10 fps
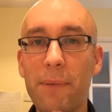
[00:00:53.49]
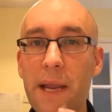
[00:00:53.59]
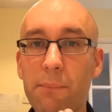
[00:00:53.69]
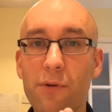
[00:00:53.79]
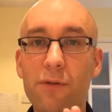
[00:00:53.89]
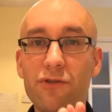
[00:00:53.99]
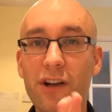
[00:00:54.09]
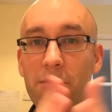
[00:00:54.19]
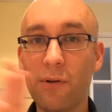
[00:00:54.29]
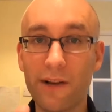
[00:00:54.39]
people
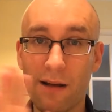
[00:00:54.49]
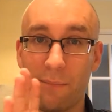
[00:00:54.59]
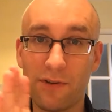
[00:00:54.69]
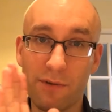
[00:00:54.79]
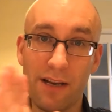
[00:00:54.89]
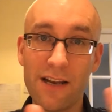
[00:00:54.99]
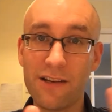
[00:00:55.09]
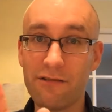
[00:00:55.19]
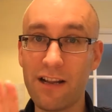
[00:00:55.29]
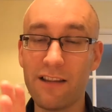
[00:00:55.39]
jumbled up between
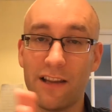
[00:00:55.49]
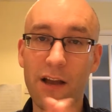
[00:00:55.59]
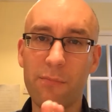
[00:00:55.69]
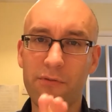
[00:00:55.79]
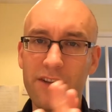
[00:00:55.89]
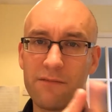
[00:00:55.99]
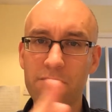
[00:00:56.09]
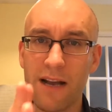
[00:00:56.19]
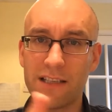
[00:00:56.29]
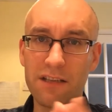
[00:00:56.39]
India and Ethiopia in this
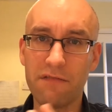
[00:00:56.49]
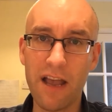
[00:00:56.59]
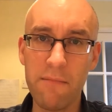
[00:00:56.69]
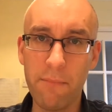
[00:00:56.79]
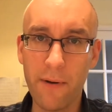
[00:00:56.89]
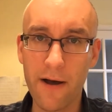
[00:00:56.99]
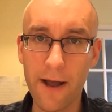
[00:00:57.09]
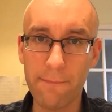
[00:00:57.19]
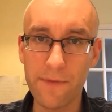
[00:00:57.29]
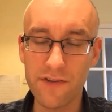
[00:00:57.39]
massive
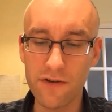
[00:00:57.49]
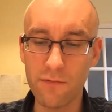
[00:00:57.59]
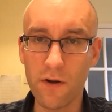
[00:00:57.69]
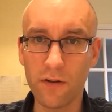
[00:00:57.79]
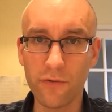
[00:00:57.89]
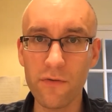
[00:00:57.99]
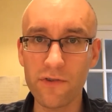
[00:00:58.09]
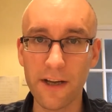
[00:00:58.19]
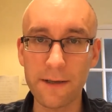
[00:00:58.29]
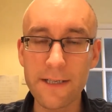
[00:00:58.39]
empire, this new world
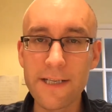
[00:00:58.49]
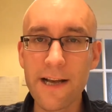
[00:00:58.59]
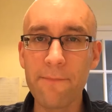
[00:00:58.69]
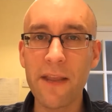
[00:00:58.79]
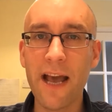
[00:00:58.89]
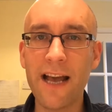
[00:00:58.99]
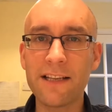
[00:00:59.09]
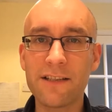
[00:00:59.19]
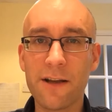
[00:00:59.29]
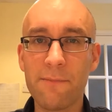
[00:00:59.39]
order.
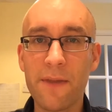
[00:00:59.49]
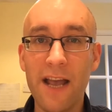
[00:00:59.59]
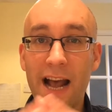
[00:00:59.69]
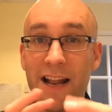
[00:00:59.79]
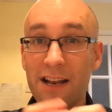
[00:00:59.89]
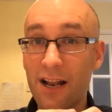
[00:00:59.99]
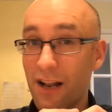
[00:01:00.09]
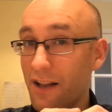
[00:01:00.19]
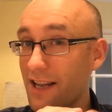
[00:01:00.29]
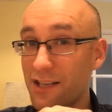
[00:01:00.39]
And
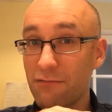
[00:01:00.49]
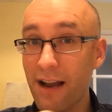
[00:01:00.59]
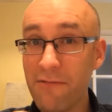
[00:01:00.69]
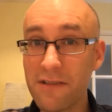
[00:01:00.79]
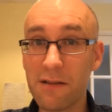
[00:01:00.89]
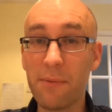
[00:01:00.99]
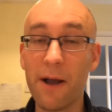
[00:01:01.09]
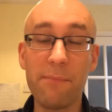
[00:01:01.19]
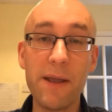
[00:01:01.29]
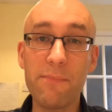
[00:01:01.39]
they're surrounded
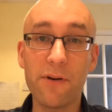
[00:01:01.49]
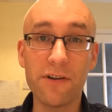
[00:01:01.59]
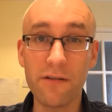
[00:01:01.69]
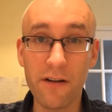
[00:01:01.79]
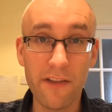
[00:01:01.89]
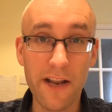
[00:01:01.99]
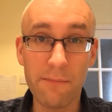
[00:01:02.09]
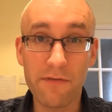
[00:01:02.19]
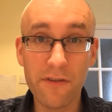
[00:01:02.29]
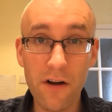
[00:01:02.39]
by people who don't know the
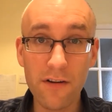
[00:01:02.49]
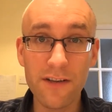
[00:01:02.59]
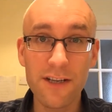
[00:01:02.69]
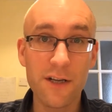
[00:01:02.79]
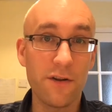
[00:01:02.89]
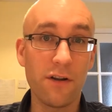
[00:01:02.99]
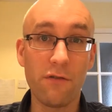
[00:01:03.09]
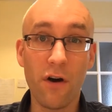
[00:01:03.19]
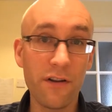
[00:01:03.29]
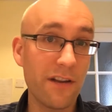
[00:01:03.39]
name of God, who
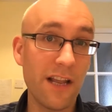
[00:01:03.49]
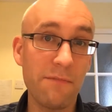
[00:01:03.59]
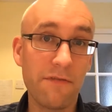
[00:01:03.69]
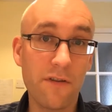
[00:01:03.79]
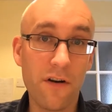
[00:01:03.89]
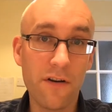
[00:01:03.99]
don't honour the name of